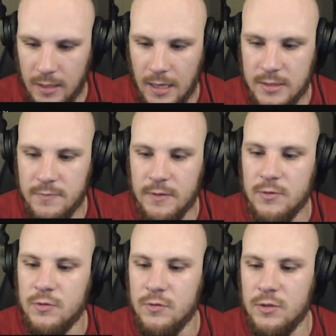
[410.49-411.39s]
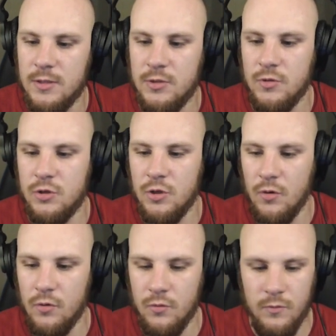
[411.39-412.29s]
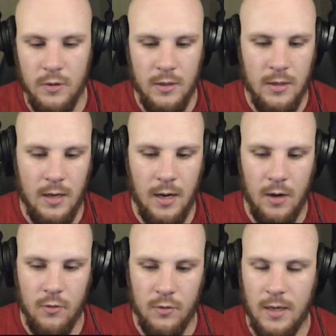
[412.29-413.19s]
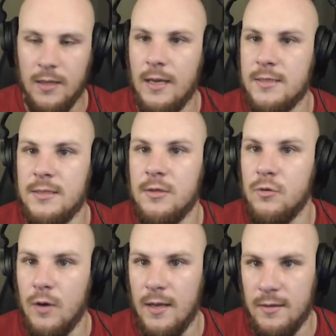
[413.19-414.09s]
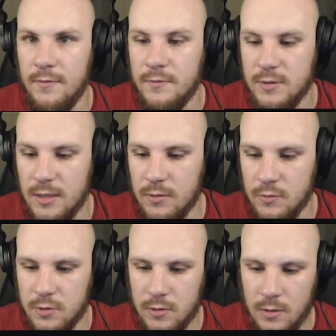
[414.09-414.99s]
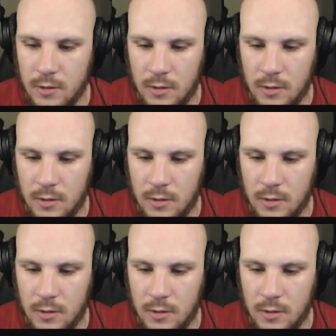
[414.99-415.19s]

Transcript: And I actually want to use this to show you how you can actually look at different signals.